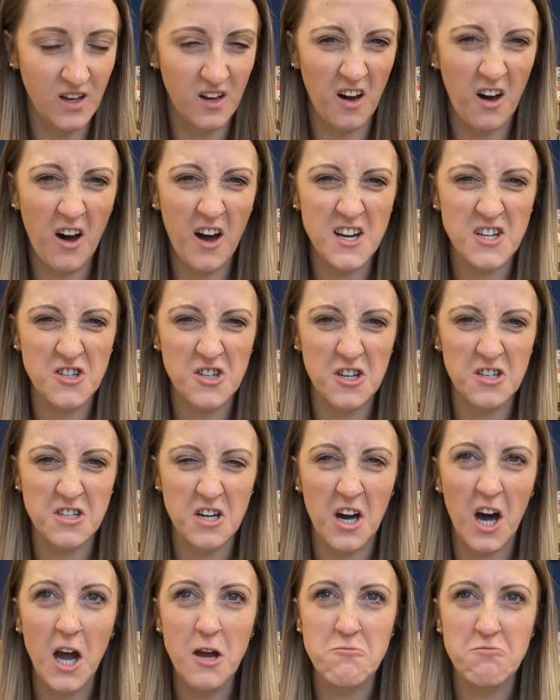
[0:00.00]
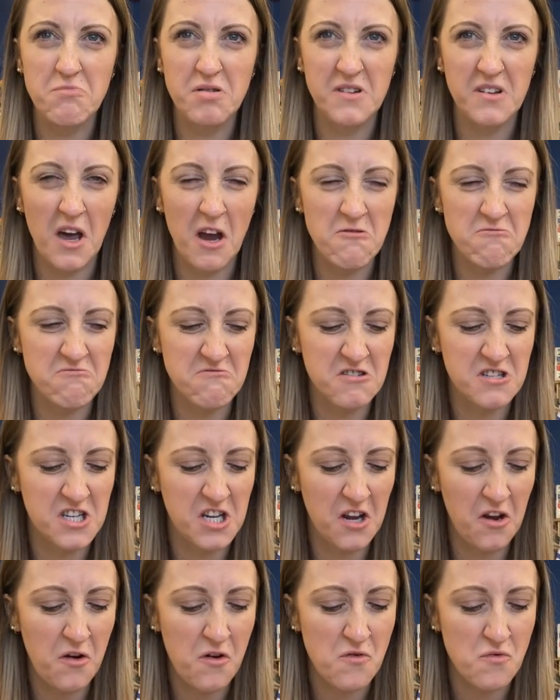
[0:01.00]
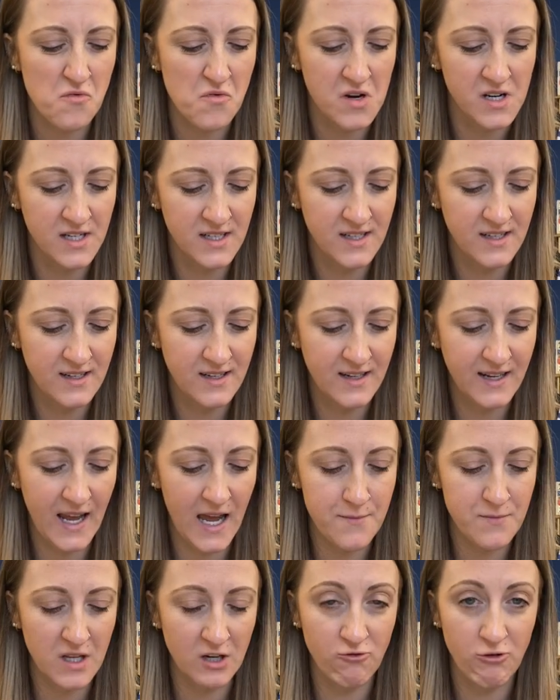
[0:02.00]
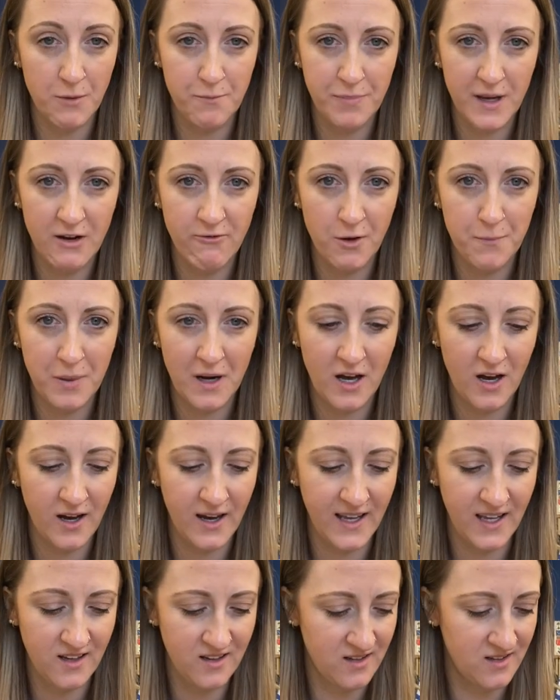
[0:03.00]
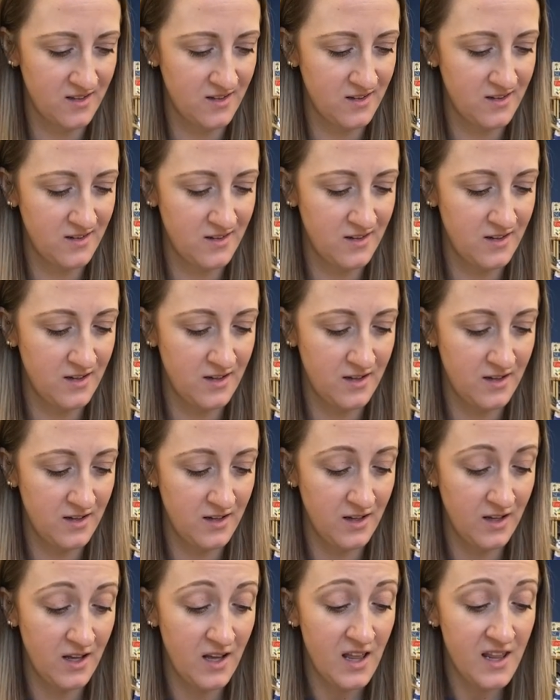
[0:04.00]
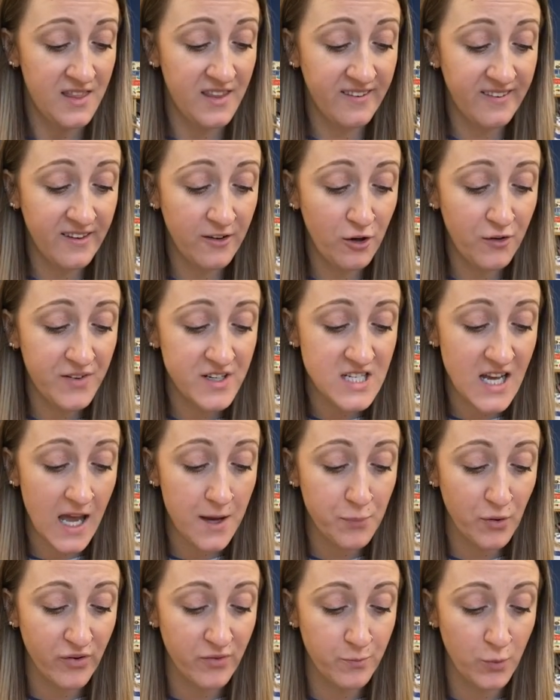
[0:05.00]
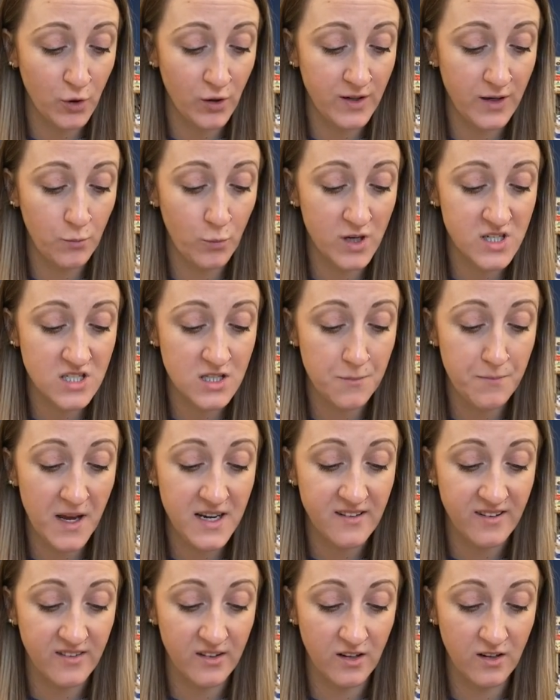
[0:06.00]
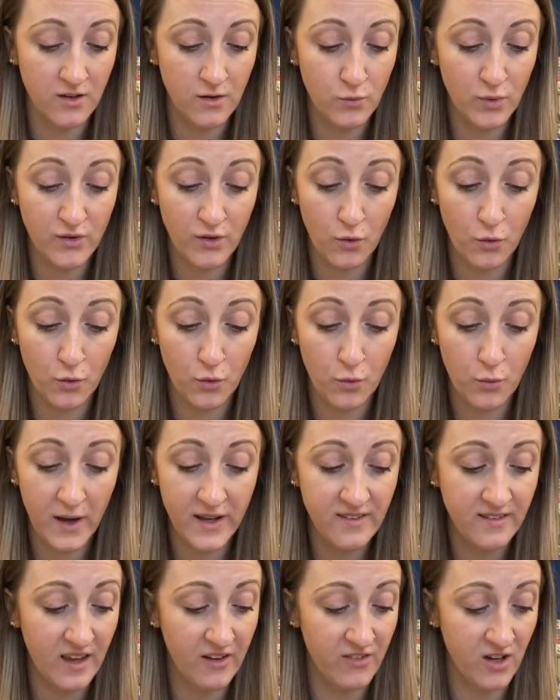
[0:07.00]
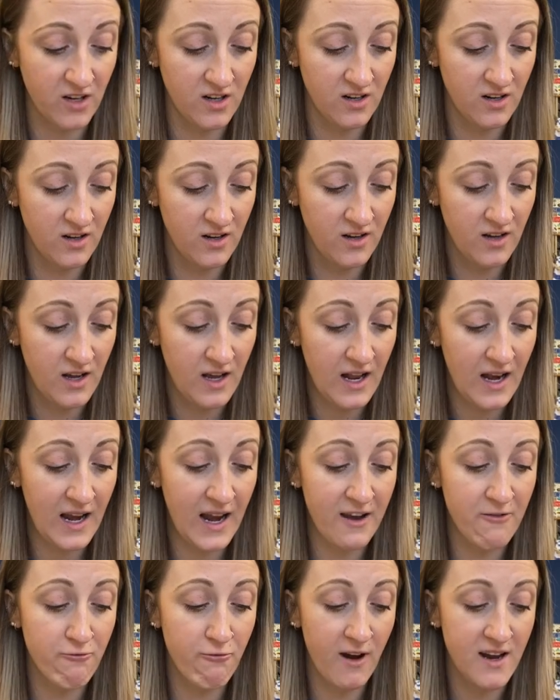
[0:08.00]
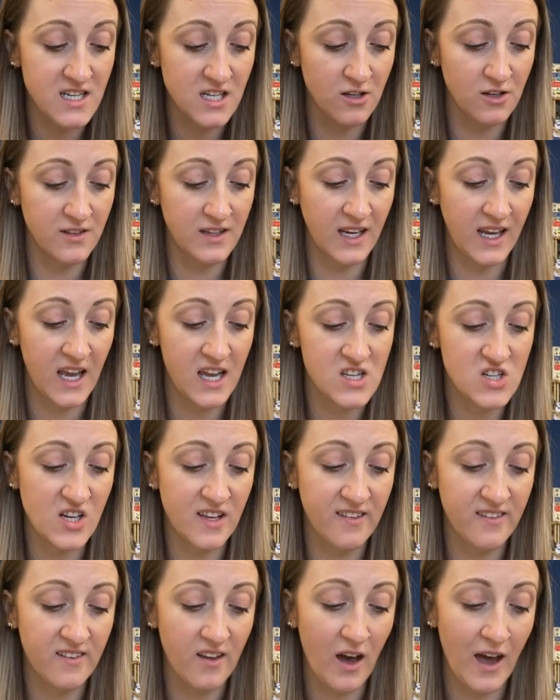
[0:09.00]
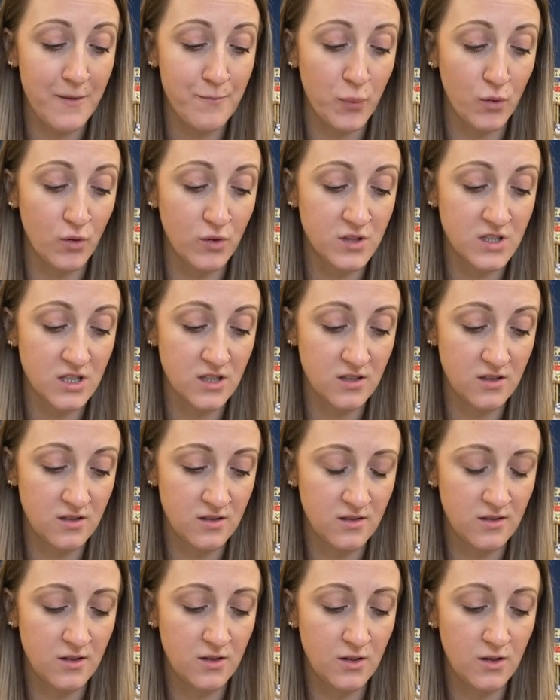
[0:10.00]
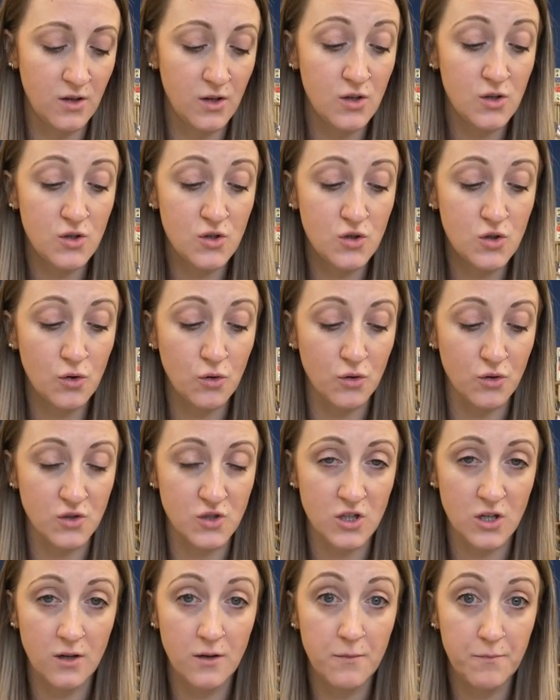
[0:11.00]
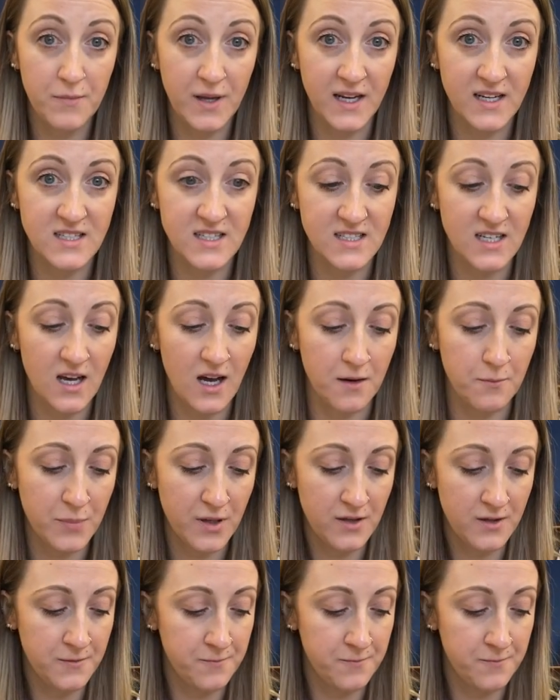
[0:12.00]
"I should hope so too," came the grumpy reply. The silver tablespoon in which the medicine was always given lay ready on the kitchen sideboard. George picked it up.